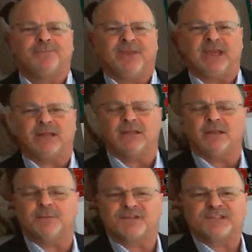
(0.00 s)
in
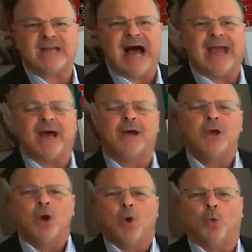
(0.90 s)
the Messiah,
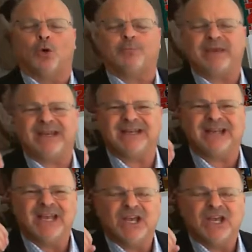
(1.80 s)
were being